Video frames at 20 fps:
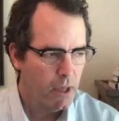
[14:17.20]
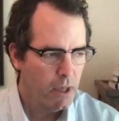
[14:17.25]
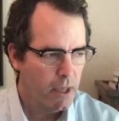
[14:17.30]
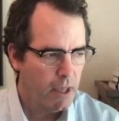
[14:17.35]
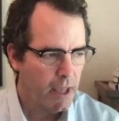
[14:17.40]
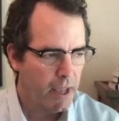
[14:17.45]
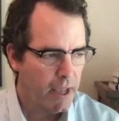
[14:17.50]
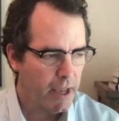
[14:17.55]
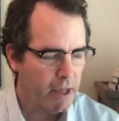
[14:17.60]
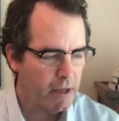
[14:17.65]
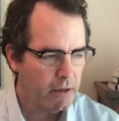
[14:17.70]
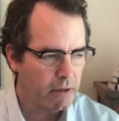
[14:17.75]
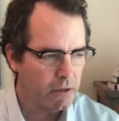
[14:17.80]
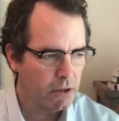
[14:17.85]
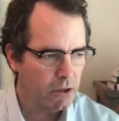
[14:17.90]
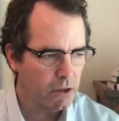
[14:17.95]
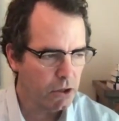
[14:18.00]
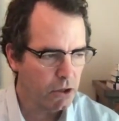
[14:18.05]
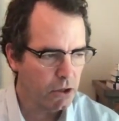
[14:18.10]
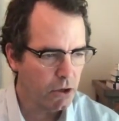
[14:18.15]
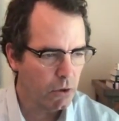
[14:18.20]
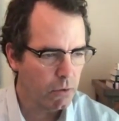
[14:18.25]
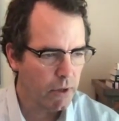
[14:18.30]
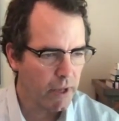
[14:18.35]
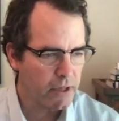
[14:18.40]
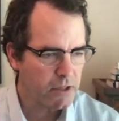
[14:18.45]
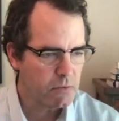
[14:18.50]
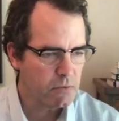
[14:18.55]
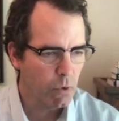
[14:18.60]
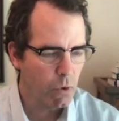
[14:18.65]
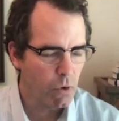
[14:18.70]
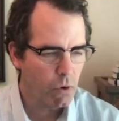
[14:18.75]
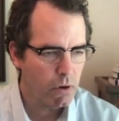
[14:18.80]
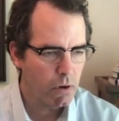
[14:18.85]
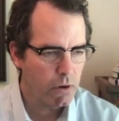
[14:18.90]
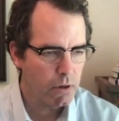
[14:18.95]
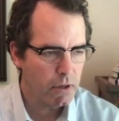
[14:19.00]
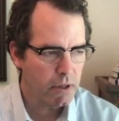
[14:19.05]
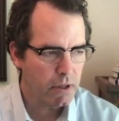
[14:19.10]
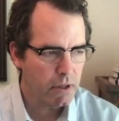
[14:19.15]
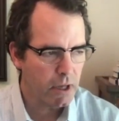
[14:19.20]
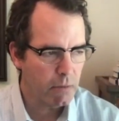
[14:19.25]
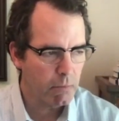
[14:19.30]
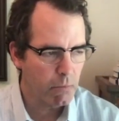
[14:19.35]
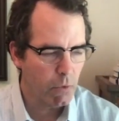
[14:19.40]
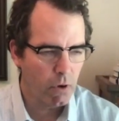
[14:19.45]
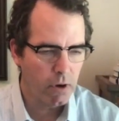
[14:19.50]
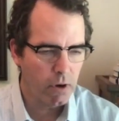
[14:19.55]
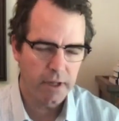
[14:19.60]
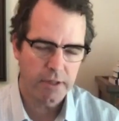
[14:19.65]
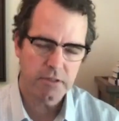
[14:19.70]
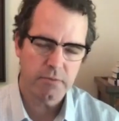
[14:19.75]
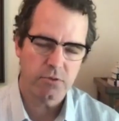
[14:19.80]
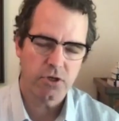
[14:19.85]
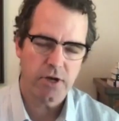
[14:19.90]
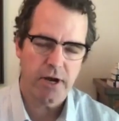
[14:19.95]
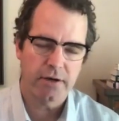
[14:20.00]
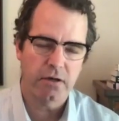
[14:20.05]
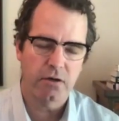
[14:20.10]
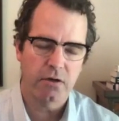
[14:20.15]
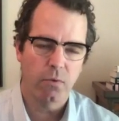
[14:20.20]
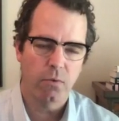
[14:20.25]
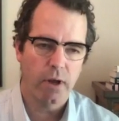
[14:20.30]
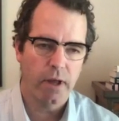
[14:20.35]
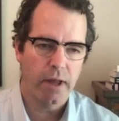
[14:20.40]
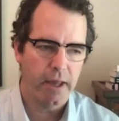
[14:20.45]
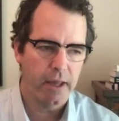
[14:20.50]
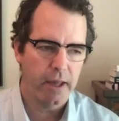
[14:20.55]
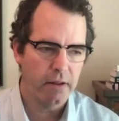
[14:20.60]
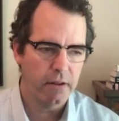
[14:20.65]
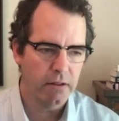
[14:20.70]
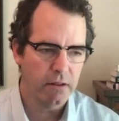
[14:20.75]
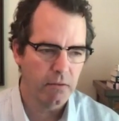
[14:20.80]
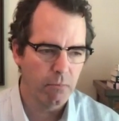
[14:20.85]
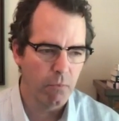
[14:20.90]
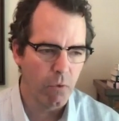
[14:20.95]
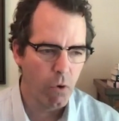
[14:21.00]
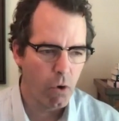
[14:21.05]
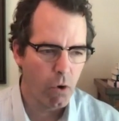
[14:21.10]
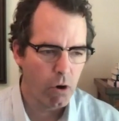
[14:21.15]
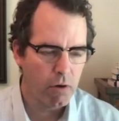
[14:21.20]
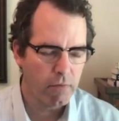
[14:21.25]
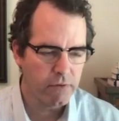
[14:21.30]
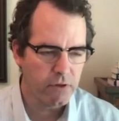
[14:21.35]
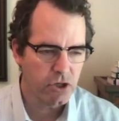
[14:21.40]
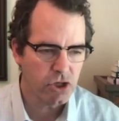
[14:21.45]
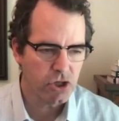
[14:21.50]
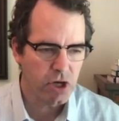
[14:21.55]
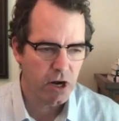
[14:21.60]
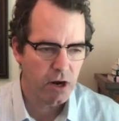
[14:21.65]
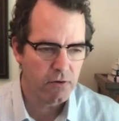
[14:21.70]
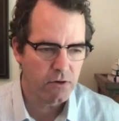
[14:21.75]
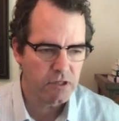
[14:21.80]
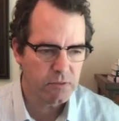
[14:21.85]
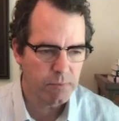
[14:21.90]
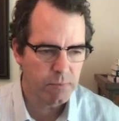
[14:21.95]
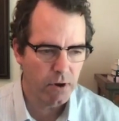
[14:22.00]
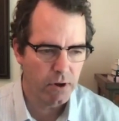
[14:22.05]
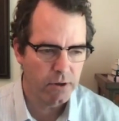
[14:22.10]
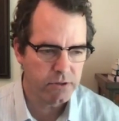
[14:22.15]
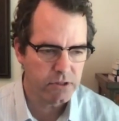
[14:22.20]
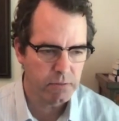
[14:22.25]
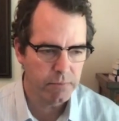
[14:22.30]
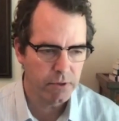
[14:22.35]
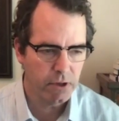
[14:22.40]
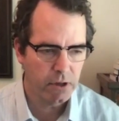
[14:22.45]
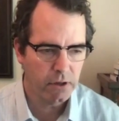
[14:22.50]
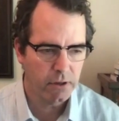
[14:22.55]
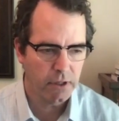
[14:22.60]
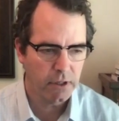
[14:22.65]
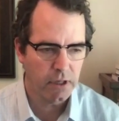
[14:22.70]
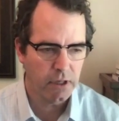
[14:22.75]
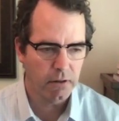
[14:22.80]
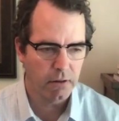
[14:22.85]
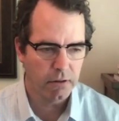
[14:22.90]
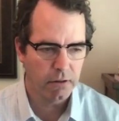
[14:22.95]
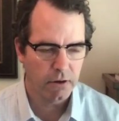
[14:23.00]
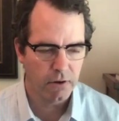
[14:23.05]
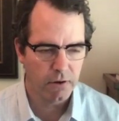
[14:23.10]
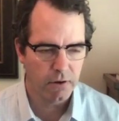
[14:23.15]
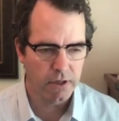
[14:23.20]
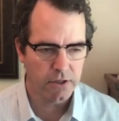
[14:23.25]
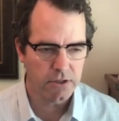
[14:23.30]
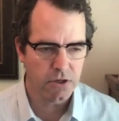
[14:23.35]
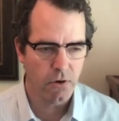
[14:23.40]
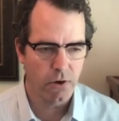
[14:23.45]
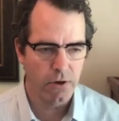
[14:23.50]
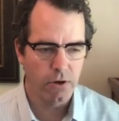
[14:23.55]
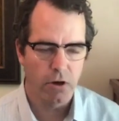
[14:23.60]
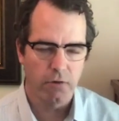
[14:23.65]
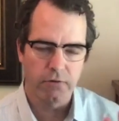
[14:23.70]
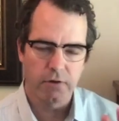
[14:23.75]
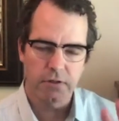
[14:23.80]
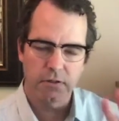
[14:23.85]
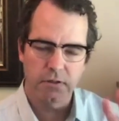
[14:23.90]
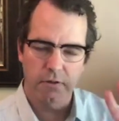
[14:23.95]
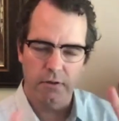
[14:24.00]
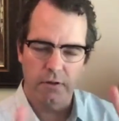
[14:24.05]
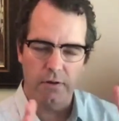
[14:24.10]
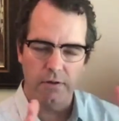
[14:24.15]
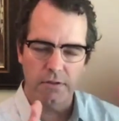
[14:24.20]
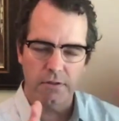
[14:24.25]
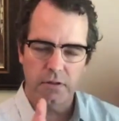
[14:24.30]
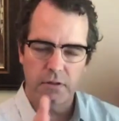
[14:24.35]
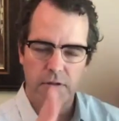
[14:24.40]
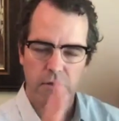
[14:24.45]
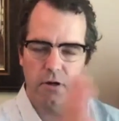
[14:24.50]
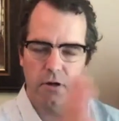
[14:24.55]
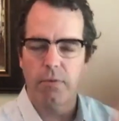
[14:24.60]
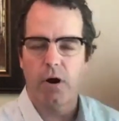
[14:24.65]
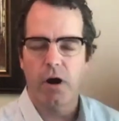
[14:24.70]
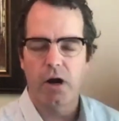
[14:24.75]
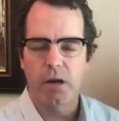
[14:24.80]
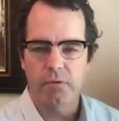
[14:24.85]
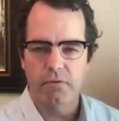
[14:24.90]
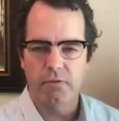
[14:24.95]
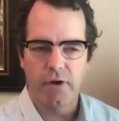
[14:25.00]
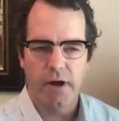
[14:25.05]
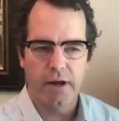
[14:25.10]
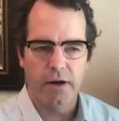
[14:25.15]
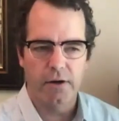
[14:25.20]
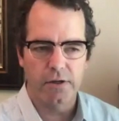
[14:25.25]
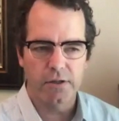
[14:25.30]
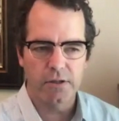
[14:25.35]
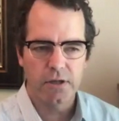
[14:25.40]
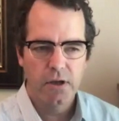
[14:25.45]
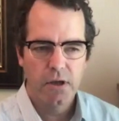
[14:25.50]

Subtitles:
And, as more and more gets abstracted away, the more of the shared responsibility in theory is going over to those third-party providers.